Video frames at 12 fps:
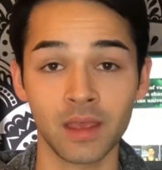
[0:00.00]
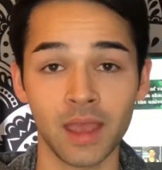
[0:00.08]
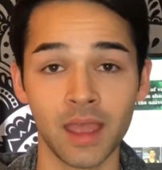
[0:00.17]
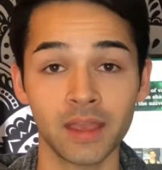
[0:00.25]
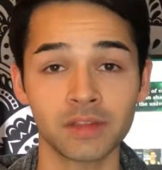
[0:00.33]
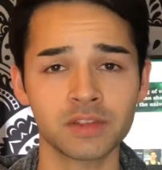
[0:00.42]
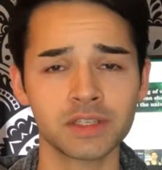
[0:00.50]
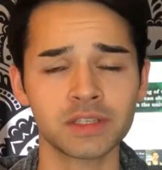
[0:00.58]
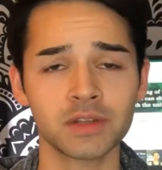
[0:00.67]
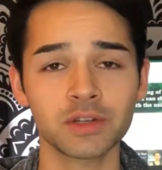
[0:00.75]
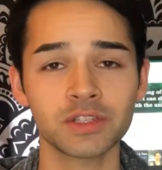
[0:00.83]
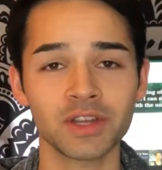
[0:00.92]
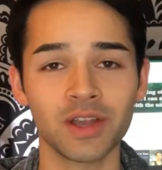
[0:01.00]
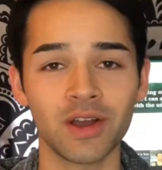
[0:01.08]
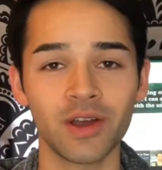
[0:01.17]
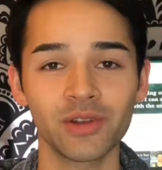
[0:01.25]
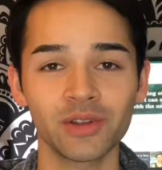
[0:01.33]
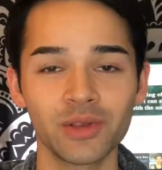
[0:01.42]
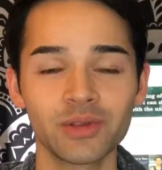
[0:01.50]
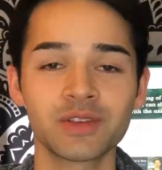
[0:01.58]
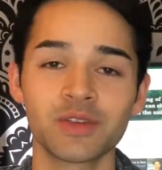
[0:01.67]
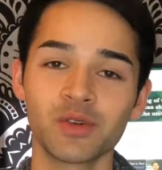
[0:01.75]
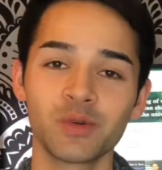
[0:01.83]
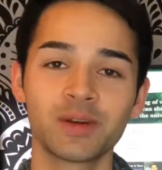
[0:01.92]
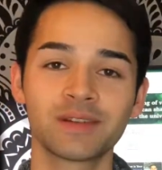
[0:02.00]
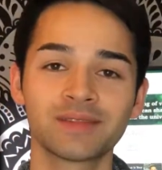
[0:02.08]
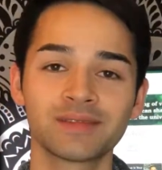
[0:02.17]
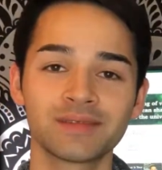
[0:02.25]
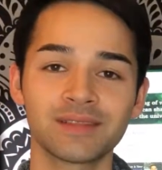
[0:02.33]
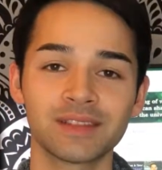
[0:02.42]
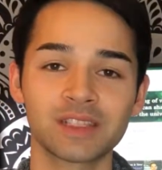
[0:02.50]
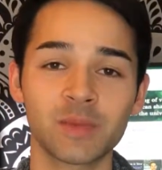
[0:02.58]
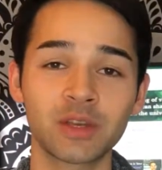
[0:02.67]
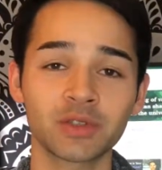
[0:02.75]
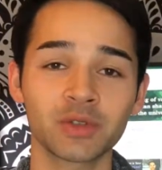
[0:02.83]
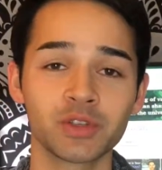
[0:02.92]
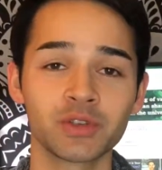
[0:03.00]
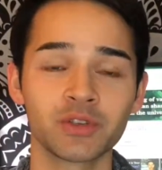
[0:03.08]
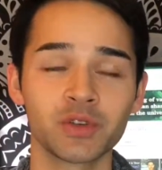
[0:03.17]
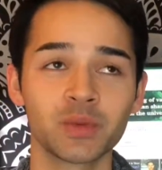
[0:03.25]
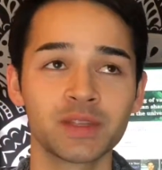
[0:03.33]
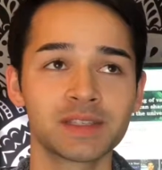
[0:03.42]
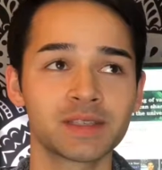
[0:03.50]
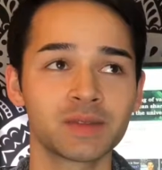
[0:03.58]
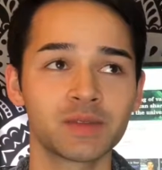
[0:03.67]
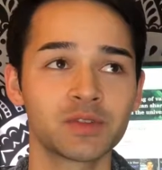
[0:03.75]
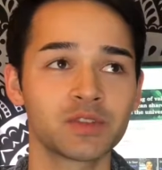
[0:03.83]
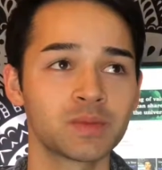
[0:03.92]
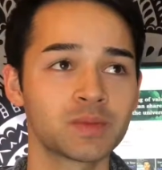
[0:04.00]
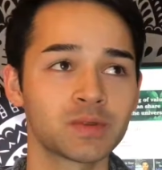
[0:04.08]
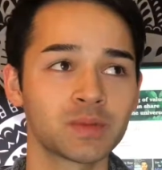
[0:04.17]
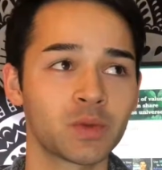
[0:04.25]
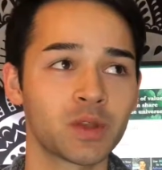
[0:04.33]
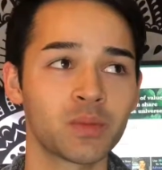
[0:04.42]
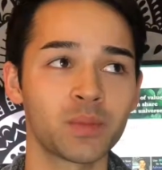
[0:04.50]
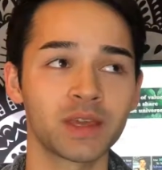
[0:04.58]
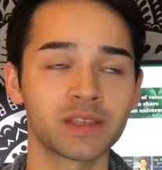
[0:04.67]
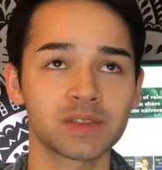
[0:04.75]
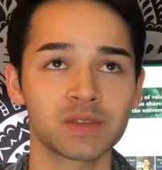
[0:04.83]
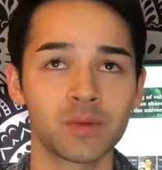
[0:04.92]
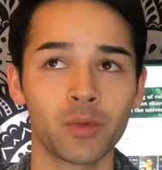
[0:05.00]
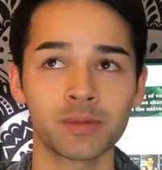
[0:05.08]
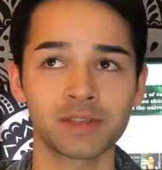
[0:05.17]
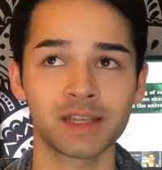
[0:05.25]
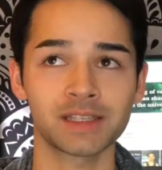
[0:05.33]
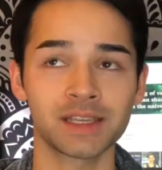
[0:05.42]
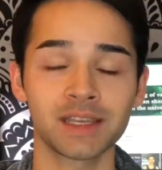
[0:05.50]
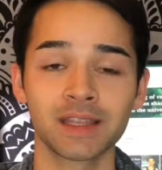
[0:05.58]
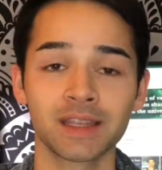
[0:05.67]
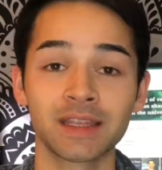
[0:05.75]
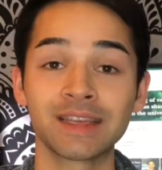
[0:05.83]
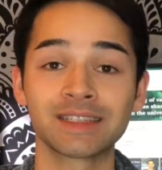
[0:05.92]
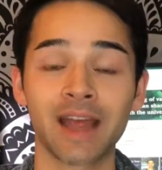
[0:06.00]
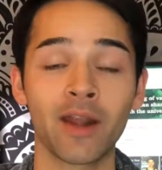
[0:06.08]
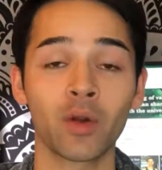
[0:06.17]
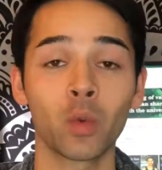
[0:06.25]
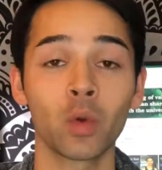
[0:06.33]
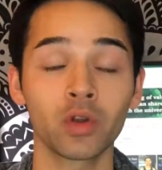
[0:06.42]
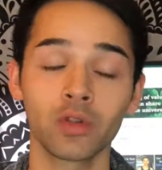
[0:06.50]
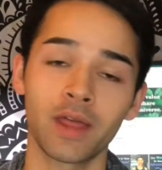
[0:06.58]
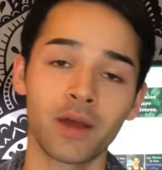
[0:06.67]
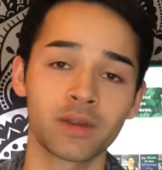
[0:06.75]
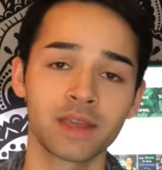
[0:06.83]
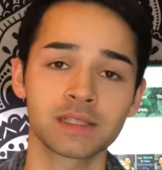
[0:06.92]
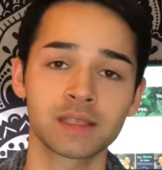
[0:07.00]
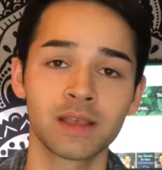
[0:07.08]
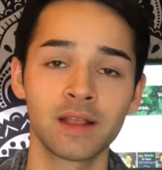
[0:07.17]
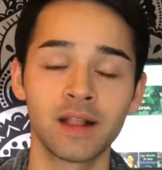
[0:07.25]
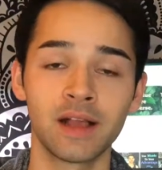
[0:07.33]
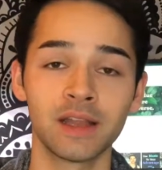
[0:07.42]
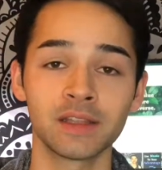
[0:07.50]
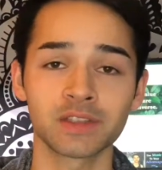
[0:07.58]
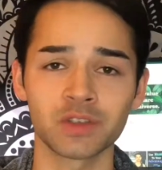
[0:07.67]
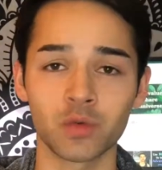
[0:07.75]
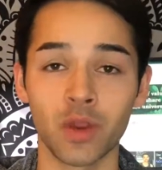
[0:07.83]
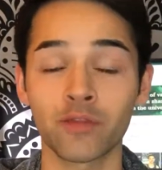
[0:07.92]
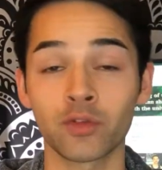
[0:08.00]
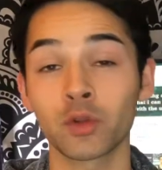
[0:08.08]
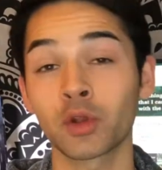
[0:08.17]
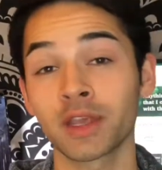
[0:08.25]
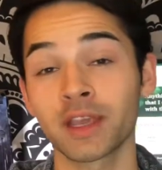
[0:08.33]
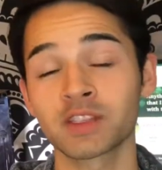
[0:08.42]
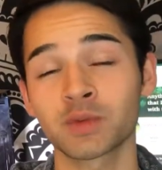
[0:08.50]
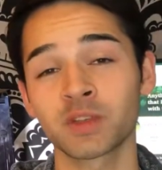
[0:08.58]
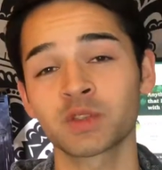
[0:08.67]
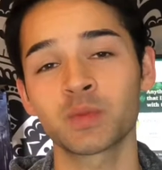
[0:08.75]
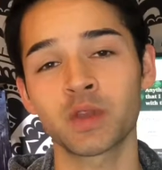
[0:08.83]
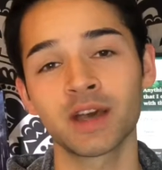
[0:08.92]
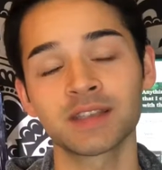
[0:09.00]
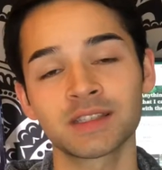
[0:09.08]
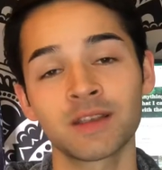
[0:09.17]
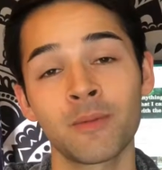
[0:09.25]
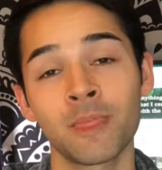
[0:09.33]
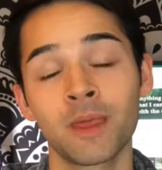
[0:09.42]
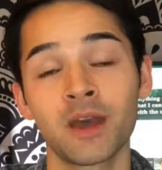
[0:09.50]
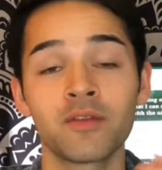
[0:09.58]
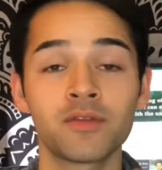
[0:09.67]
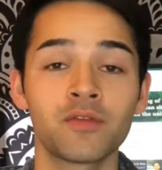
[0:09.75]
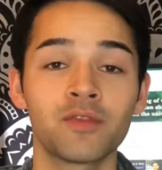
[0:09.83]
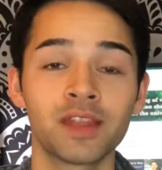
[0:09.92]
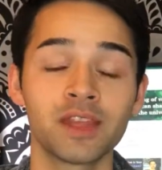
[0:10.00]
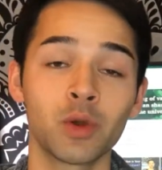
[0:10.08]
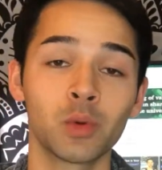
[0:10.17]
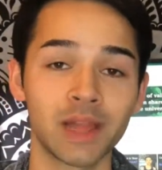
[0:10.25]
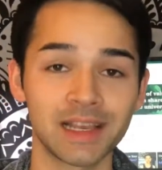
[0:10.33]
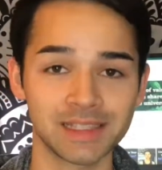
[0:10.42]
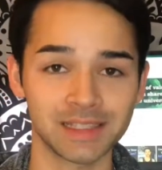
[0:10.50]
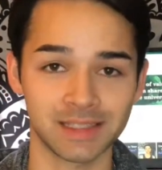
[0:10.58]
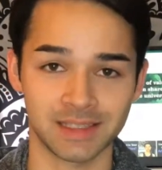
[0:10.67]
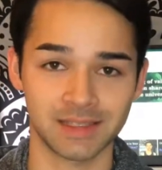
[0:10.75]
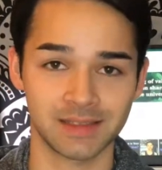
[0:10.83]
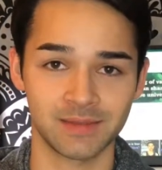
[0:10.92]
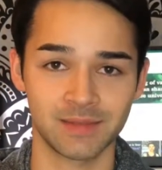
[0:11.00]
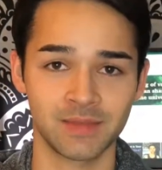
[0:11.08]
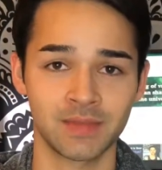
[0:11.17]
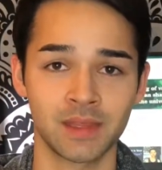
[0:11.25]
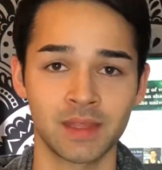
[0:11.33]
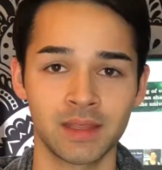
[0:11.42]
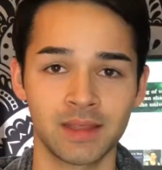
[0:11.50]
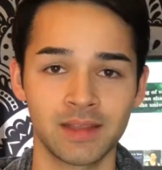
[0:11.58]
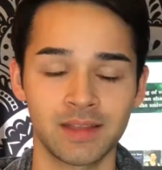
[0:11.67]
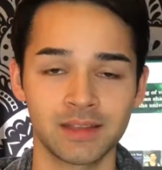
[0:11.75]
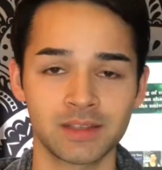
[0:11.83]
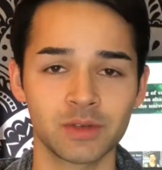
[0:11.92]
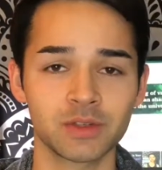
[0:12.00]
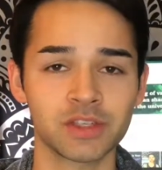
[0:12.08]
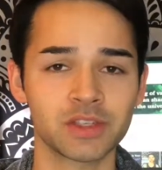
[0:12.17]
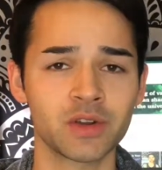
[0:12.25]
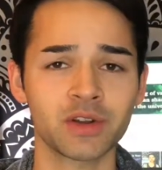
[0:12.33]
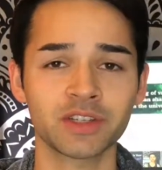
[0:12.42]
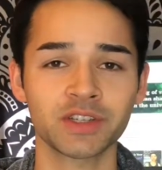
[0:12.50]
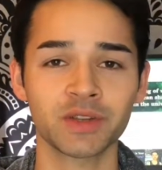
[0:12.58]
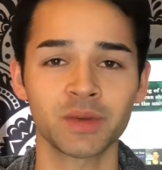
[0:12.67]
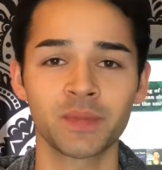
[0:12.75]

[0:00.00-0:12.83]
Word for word: and just search on YouTube, especially YouTube. YouTube's one of the biggest websites in the entire world nowadays, and it is great for learning instruments because of video lessons. So just search